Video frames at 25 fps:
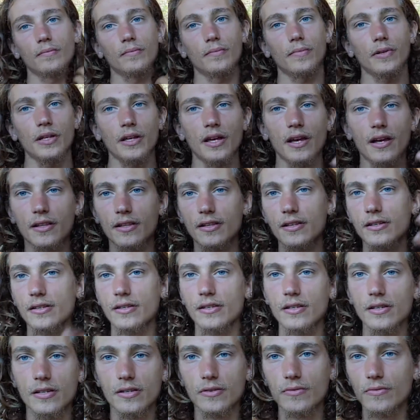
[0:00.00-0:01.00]
But yeah, let's
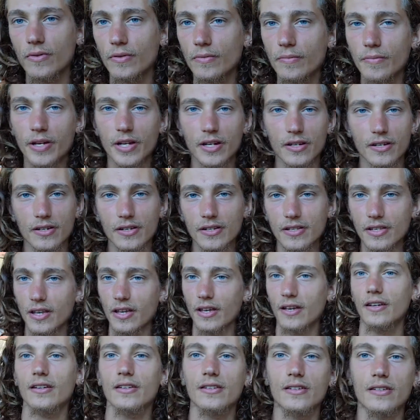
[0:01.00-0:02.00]
list what makes us
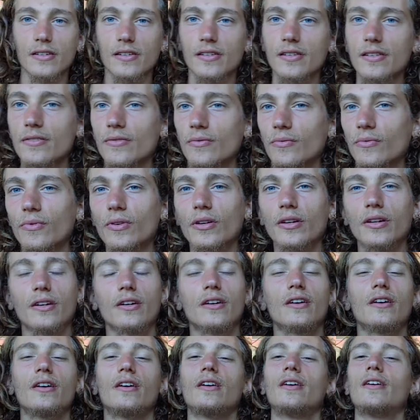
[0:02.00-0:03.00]
anxious and what
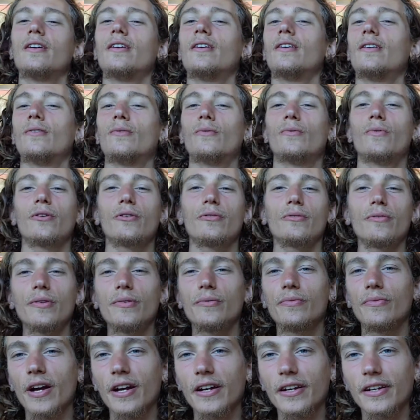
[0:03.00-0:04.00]
are we
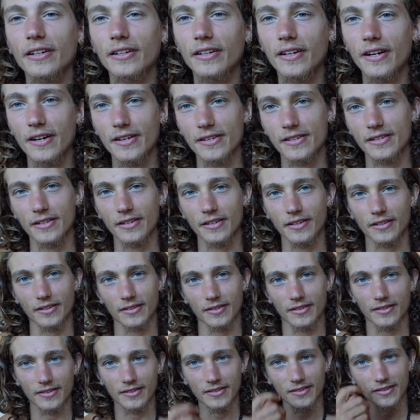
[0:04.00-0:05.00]
recognizing
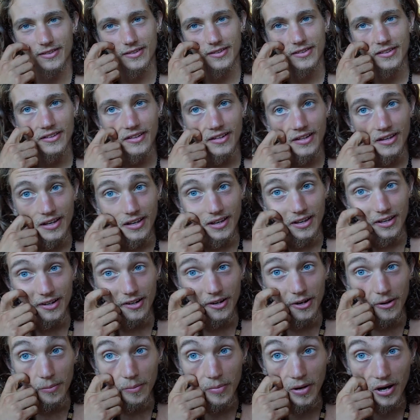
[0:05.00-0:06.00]
in
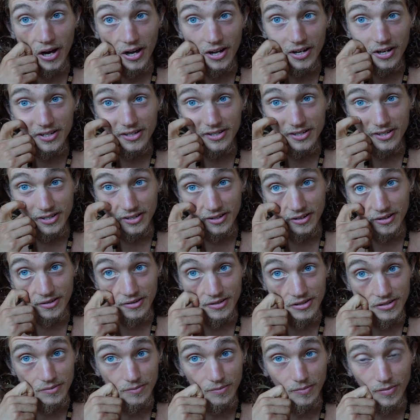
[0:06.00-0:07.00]
our bodies, in
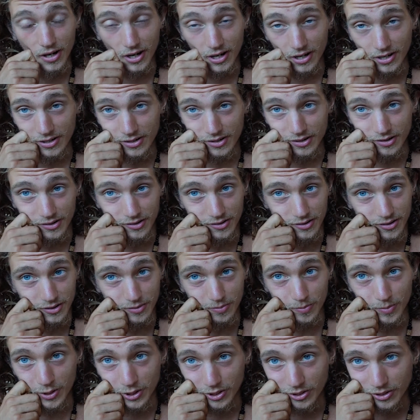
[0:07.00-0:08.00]
our minds, our
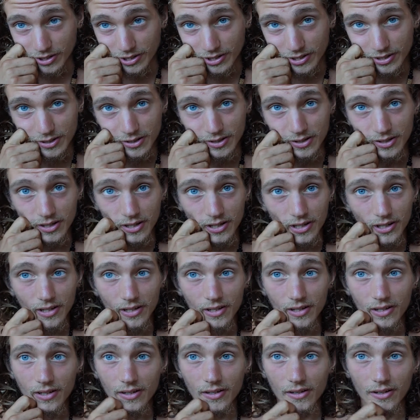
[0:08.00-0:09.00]
spirits,
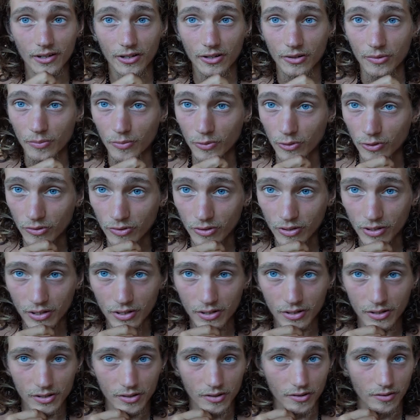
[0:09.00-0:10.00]

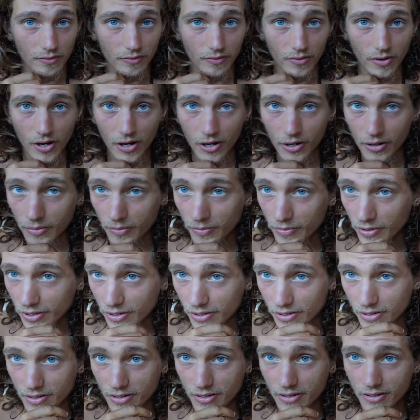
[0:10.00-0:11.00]
communities, our
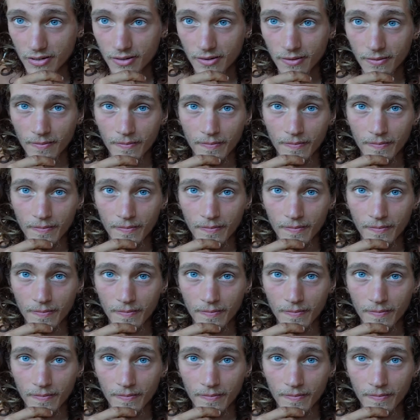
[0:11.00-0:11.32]
environments,